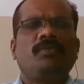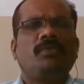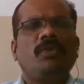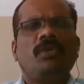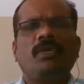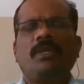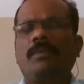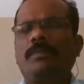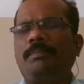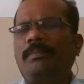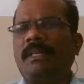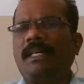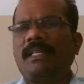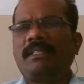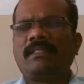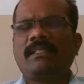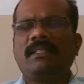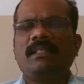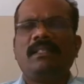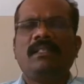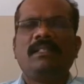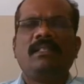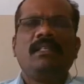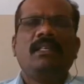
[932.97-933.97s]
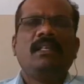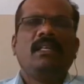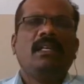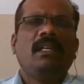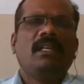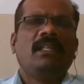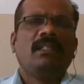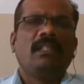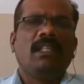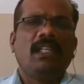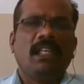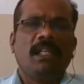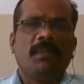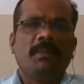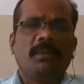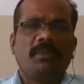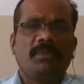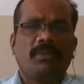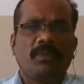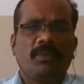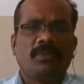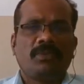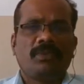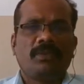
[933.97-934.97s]
are partially the labor
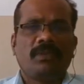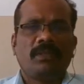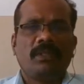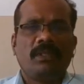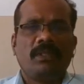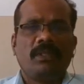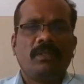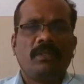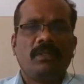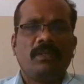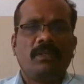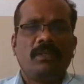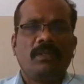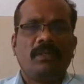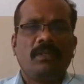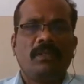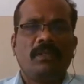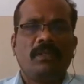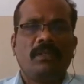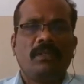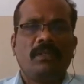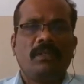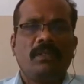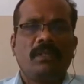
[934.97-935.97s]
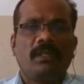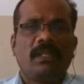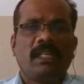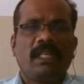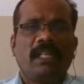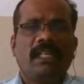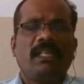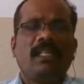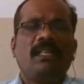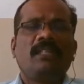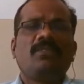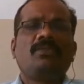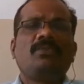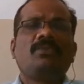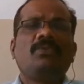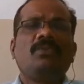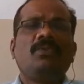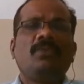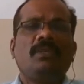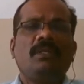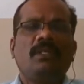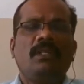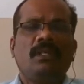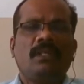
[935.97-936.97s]
force cannot
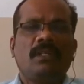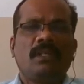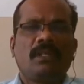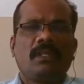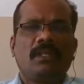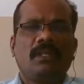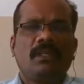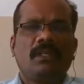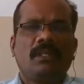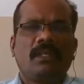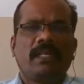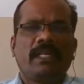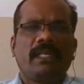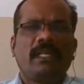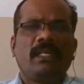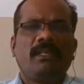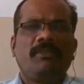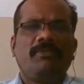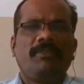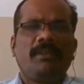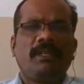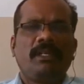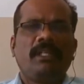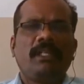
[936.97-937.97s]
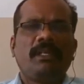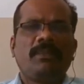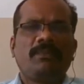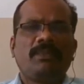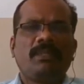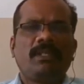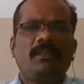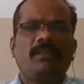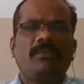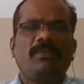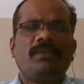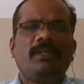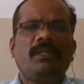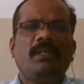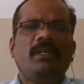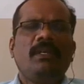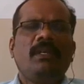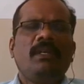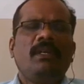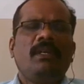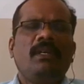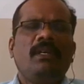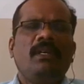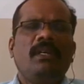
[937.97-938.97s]
fit themselves
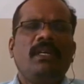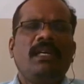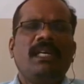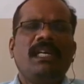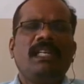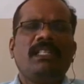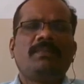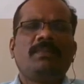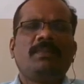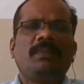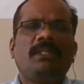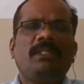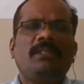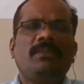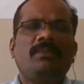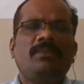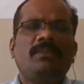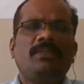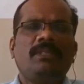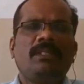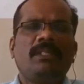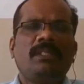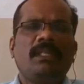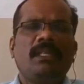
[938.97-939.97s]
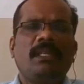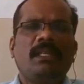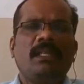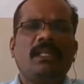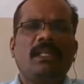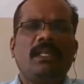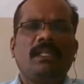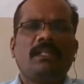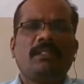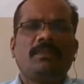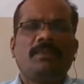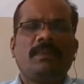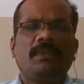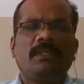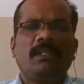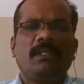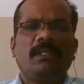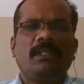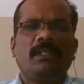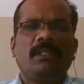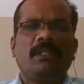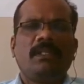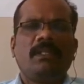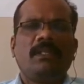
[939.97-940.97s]
as per the vision, as per
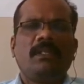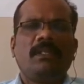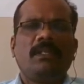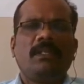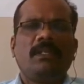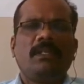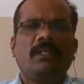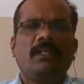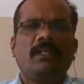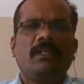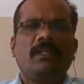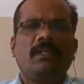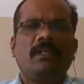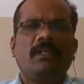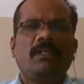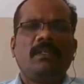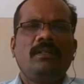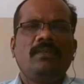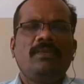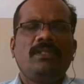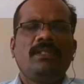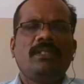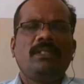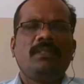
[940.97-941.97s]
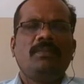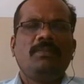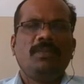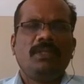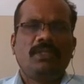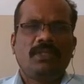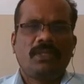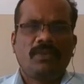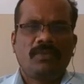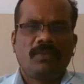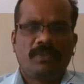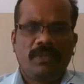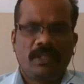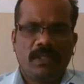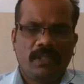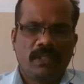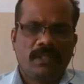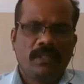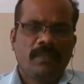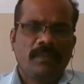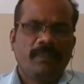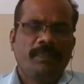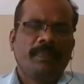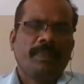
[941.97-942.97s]
the vision and mission of the
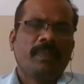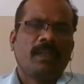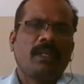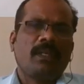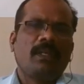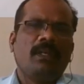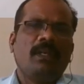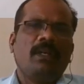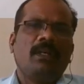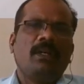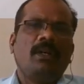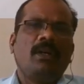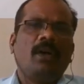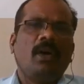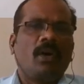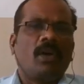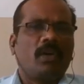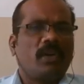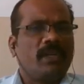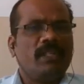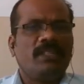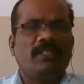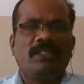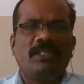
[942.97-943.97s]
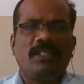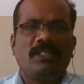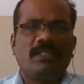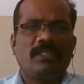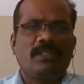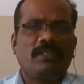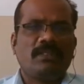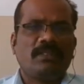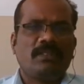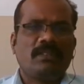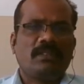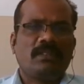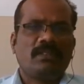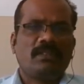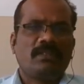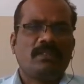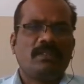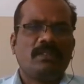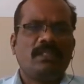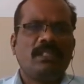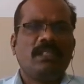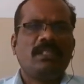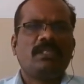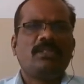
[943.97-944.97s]
organizations.
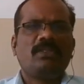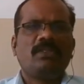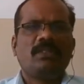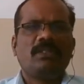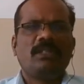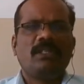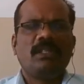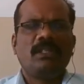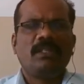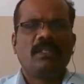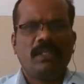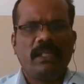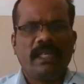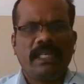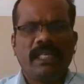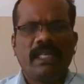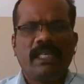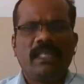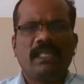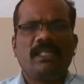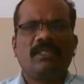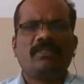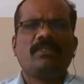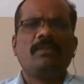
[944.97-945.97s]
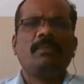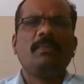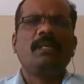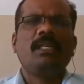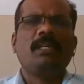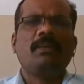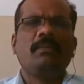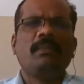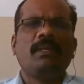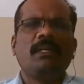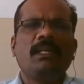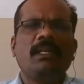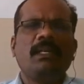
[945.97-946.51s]
This is, again, this will become